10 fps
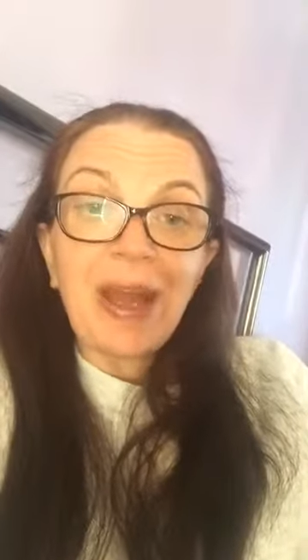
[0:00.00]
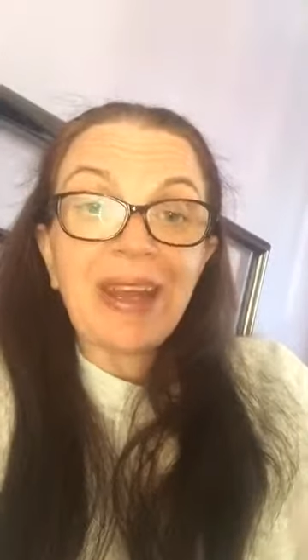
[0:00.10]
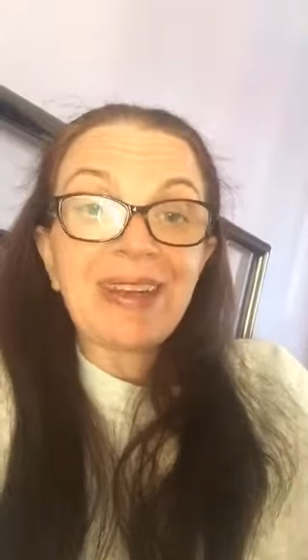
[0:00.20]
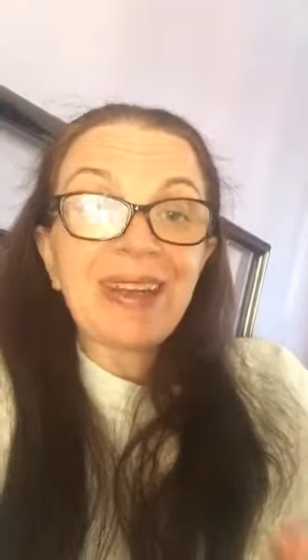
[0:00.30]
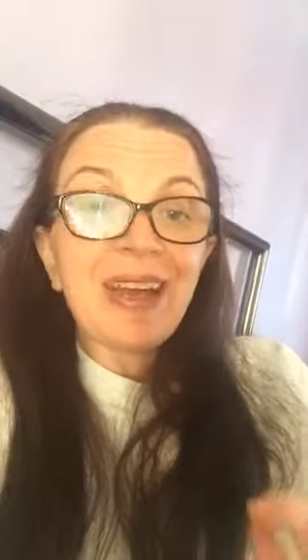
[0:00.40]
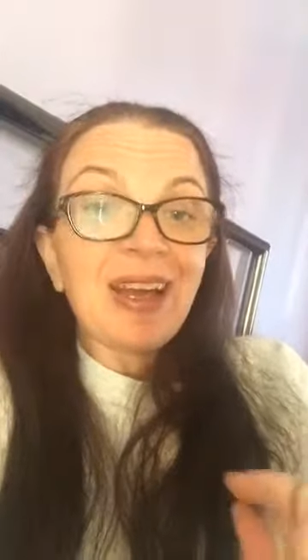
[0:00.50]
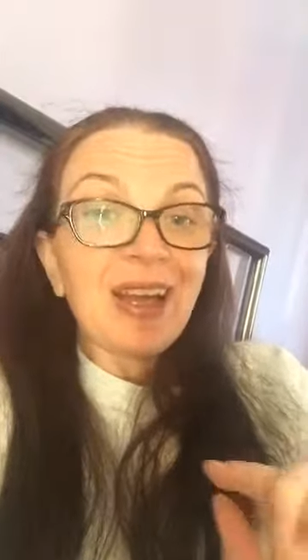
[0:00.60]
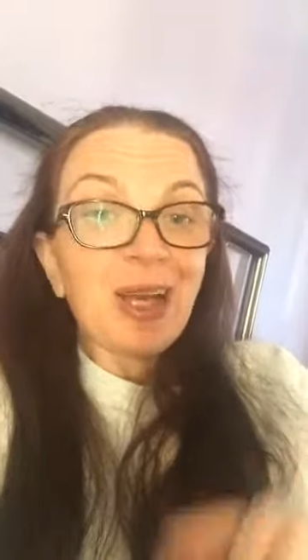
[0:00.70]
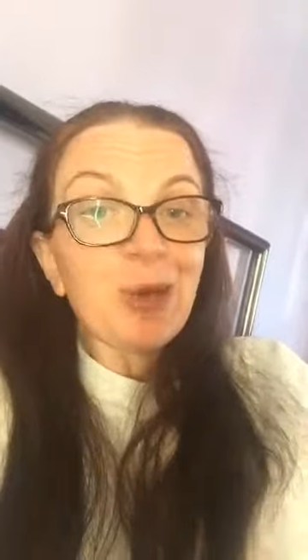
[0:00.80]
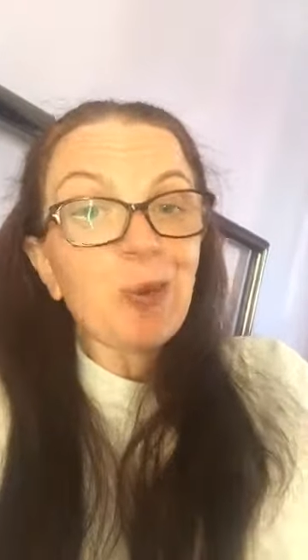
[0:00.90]
And
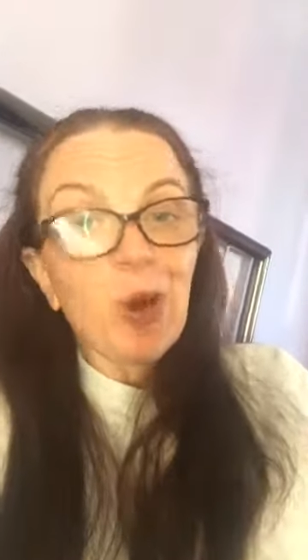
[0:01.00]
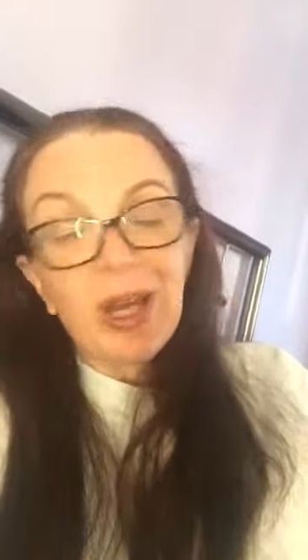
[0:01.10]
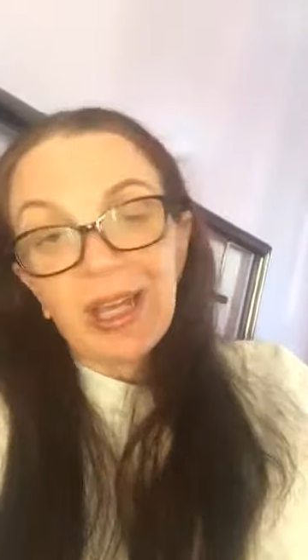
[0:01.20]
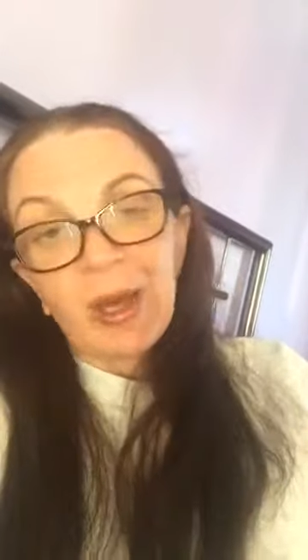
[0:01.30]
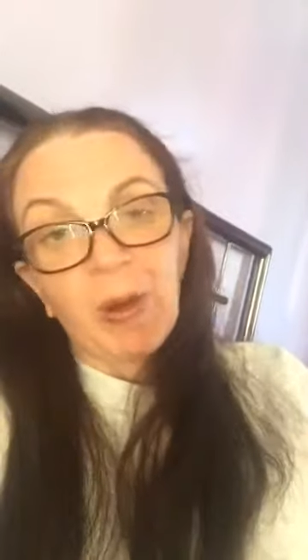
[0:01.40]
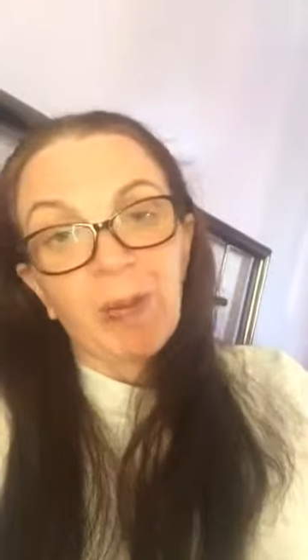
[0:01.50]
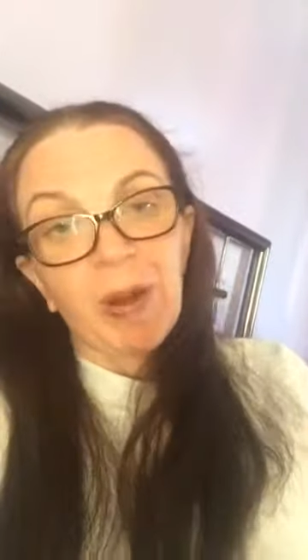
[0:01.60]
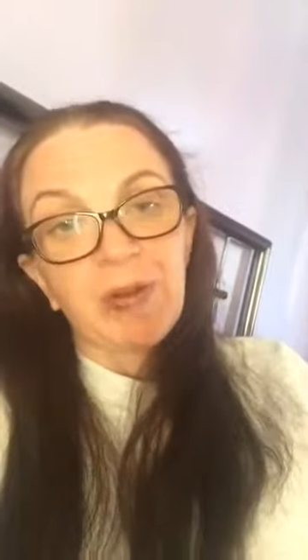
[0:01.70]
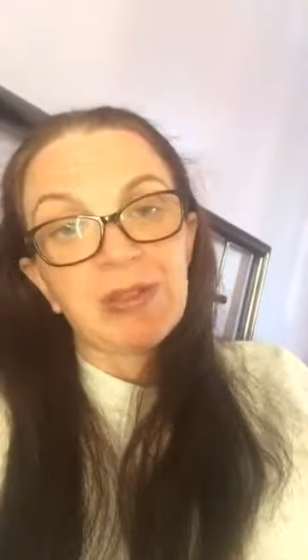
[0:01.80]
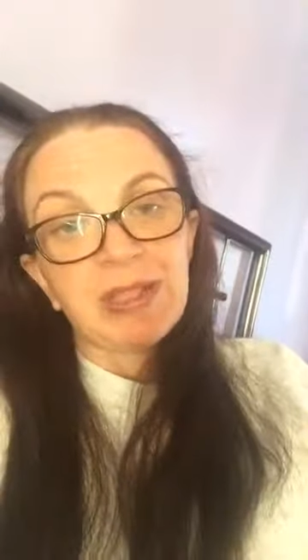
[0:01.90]
a little while ago, I
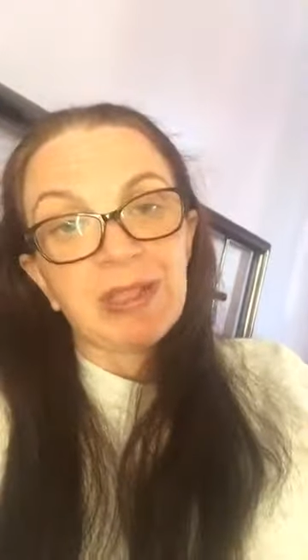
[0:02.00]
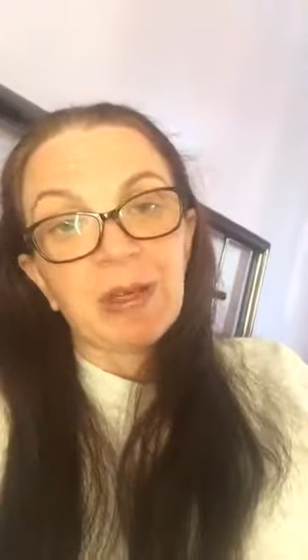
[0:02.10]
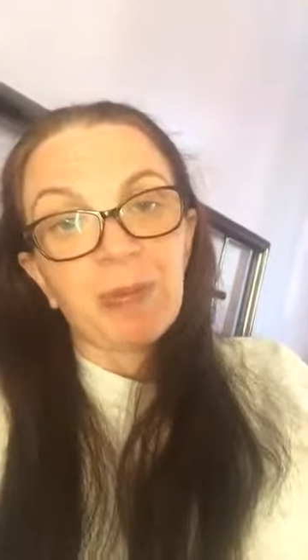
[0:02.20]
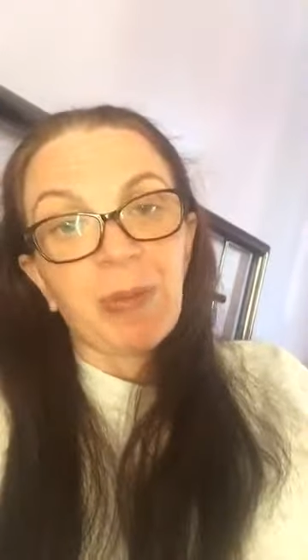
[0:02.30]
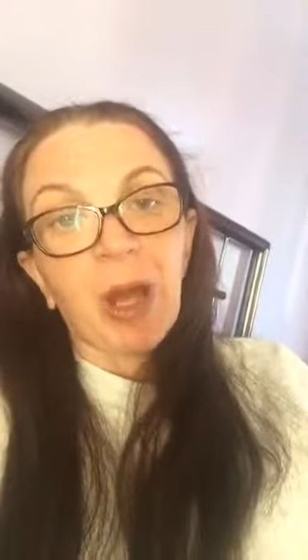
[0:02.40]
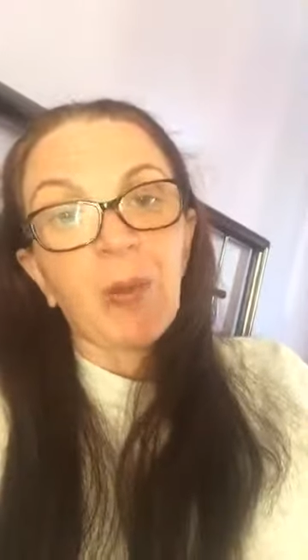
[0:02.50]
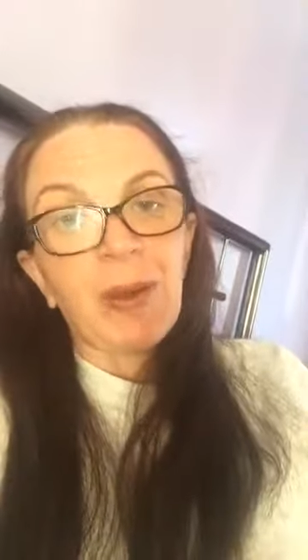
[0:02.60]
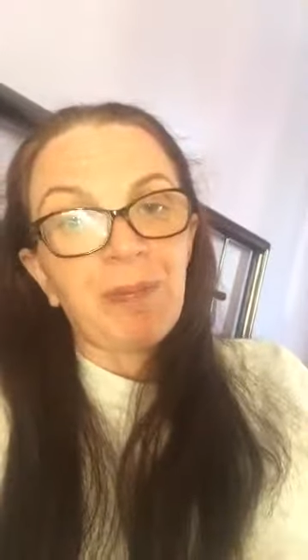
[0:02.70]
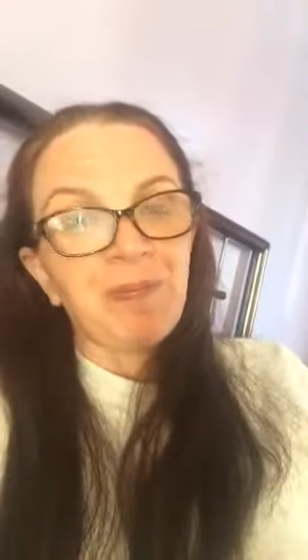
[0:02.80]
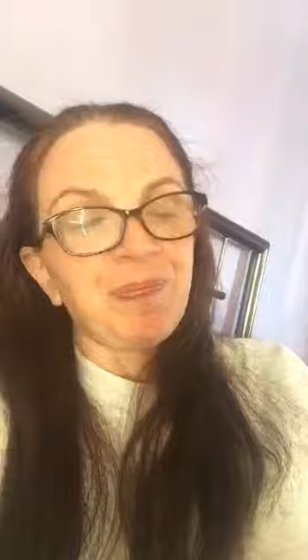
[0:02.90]
posted a poem.